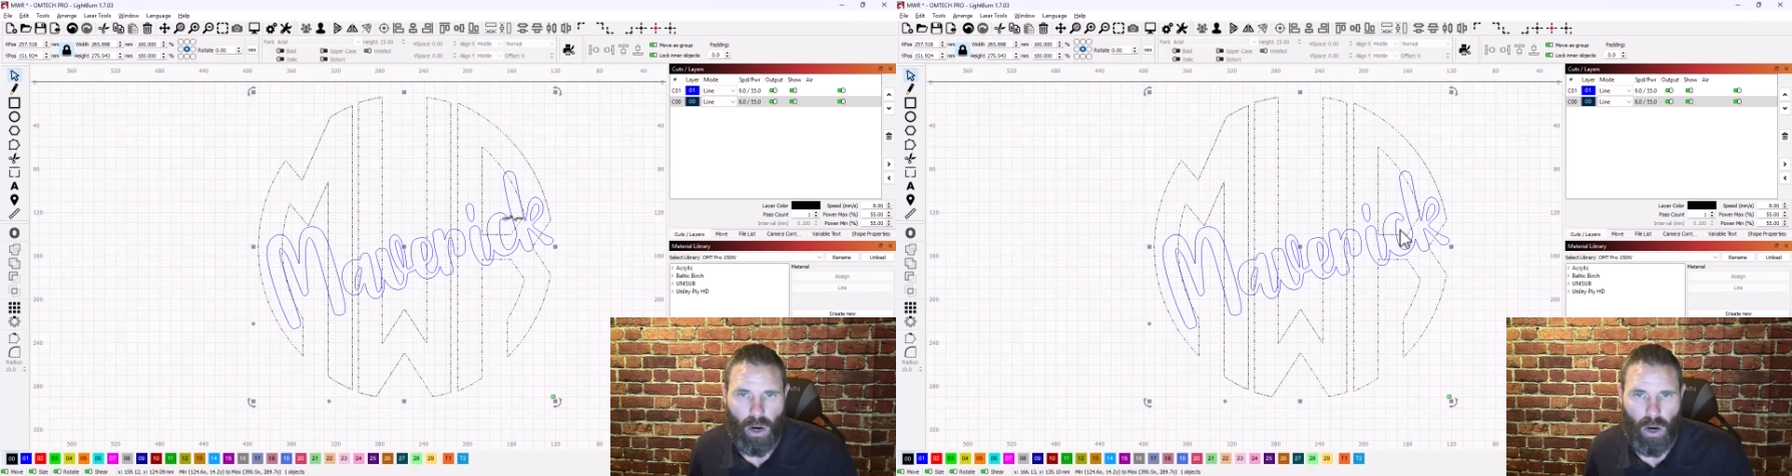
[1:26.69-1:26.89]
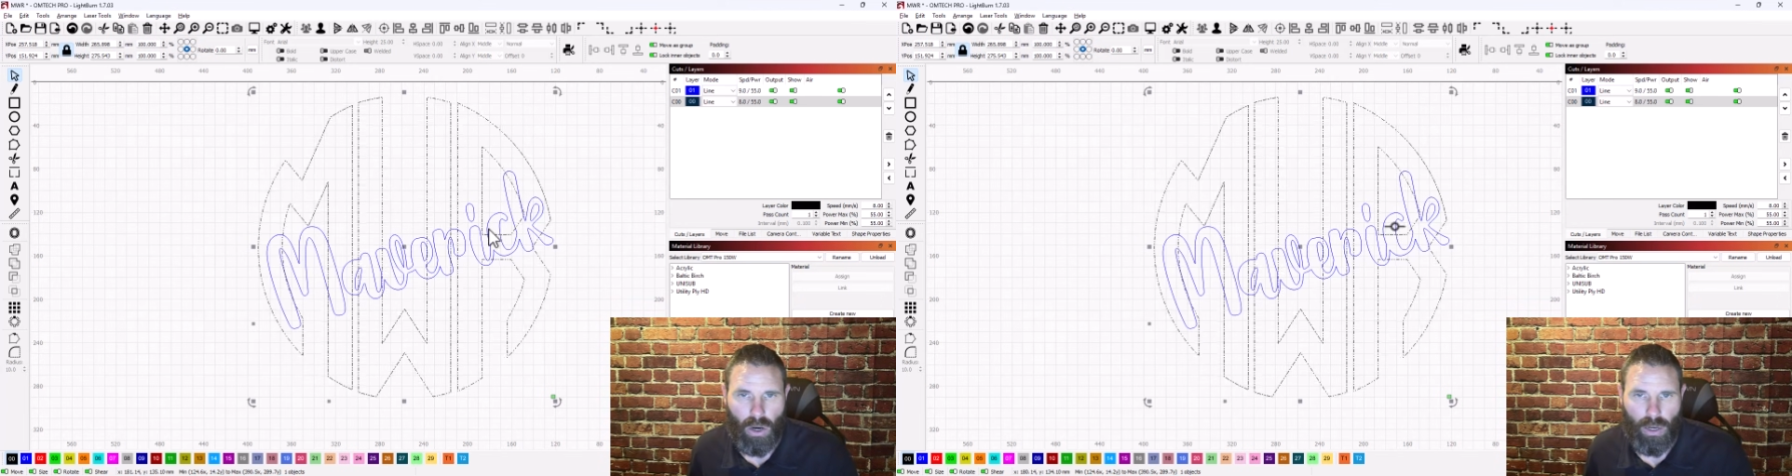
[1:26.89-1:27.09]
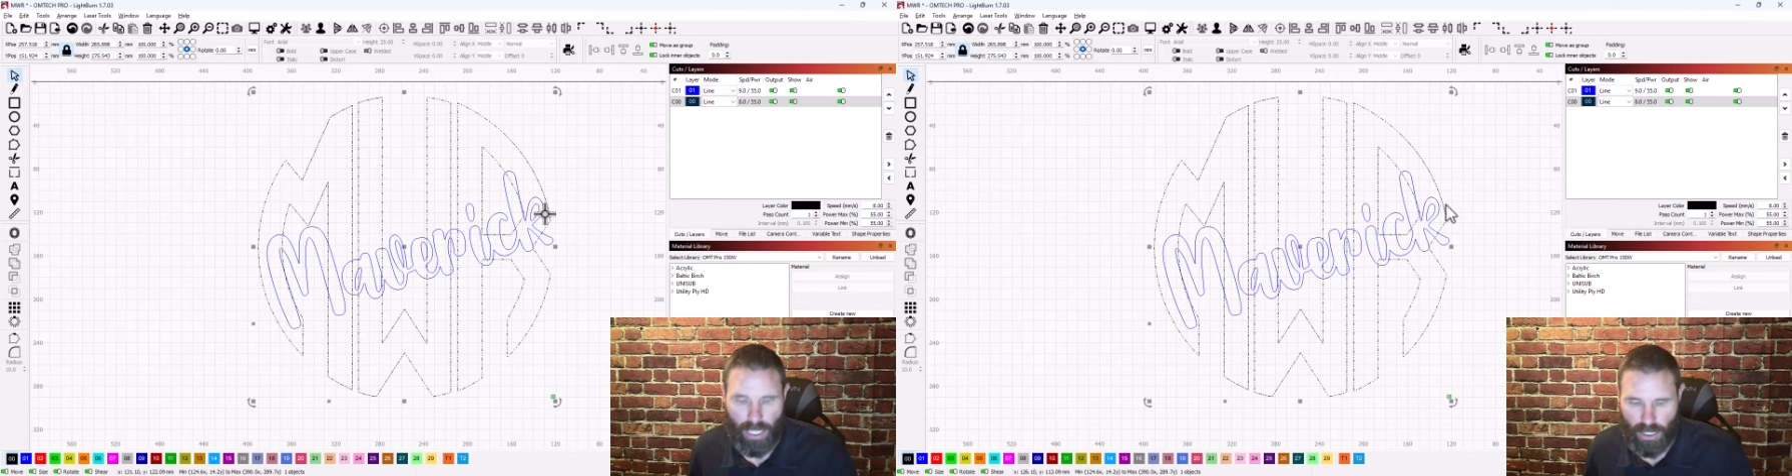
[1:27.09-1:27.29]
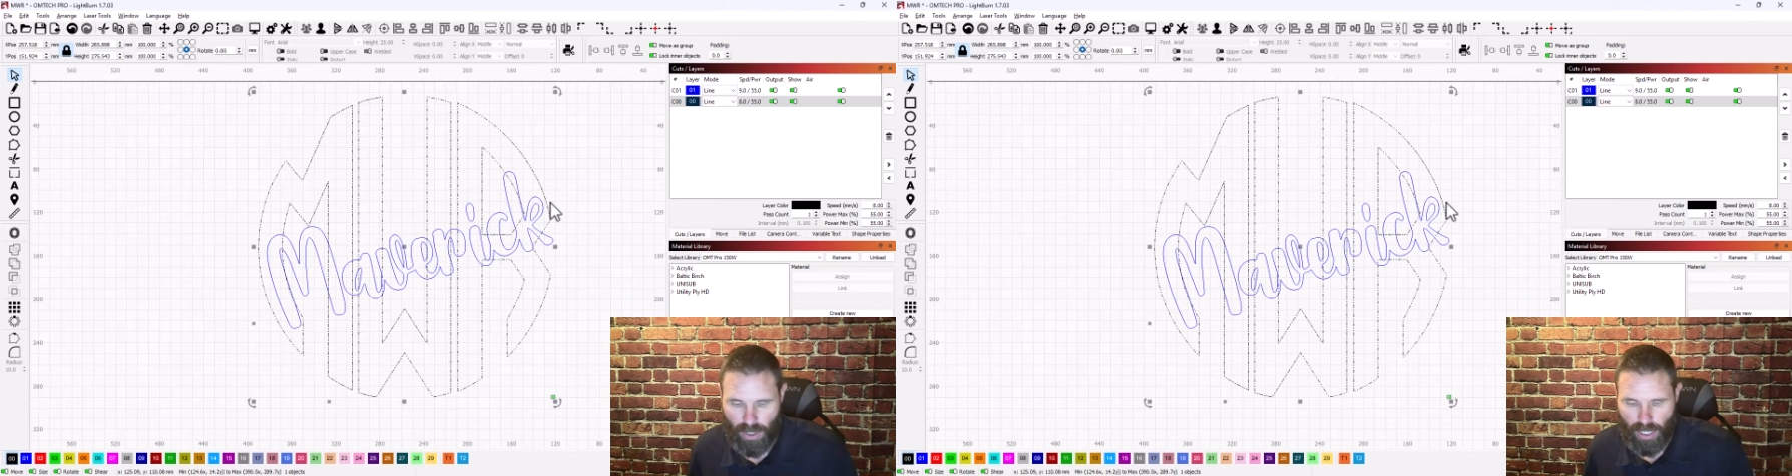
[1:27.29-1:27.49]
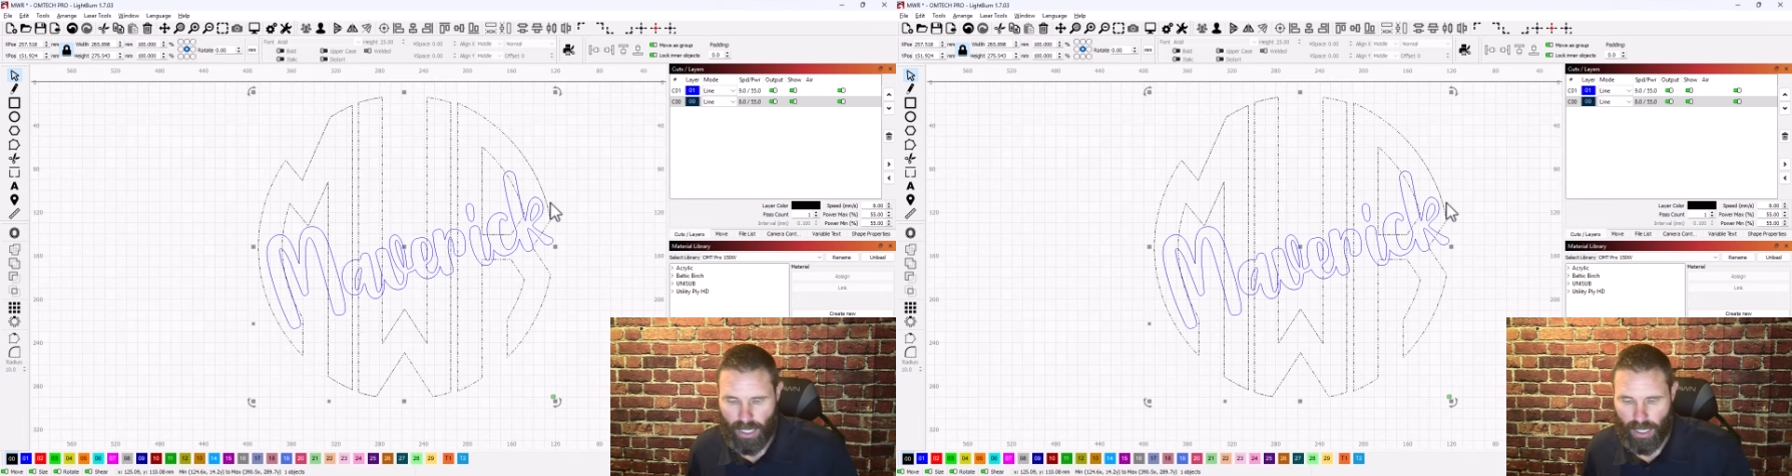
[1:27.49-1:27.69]
R that's
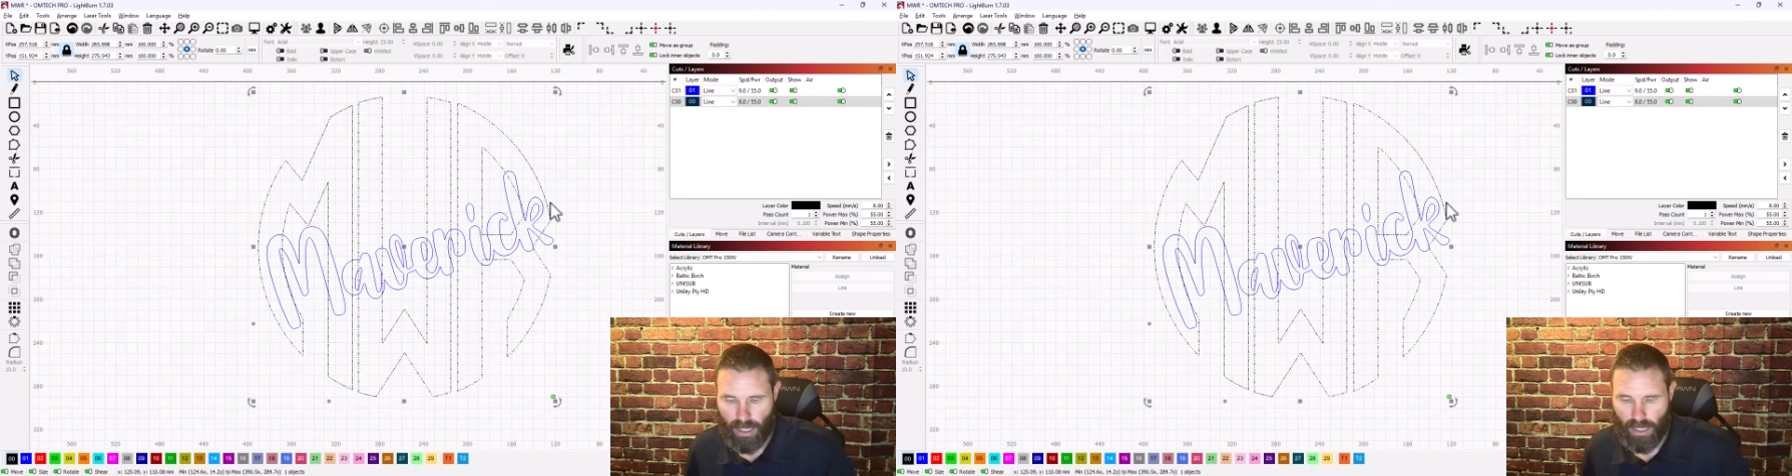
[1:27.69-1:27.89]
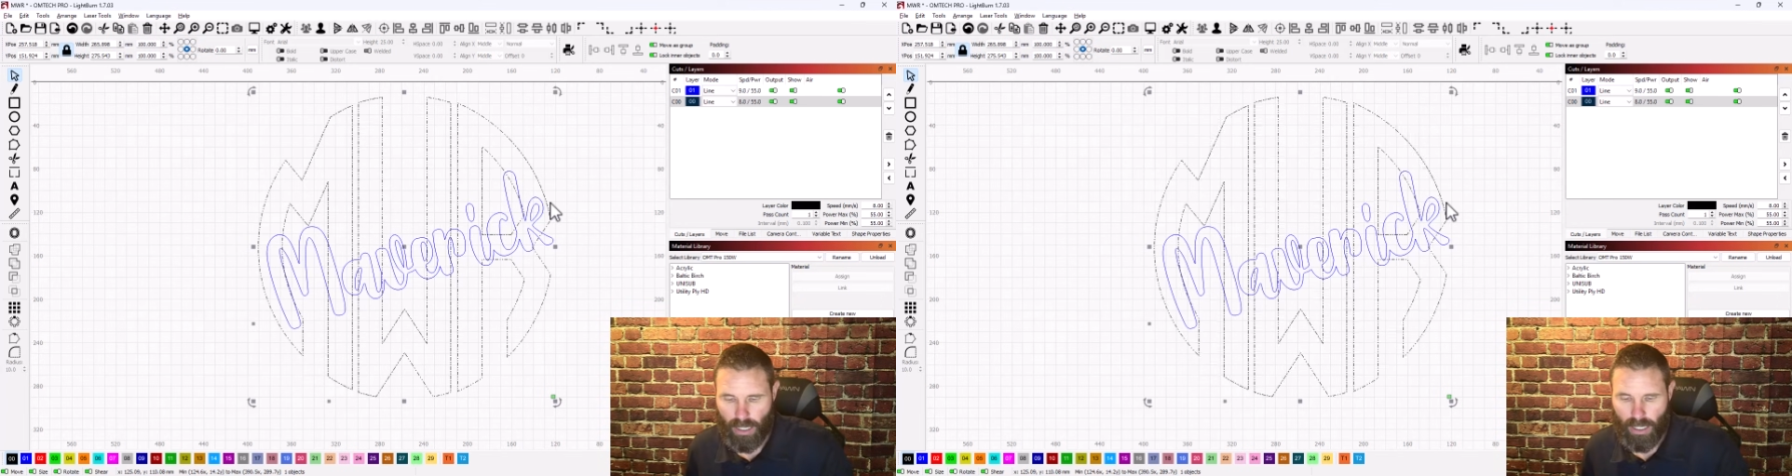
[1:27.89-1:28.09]
right there.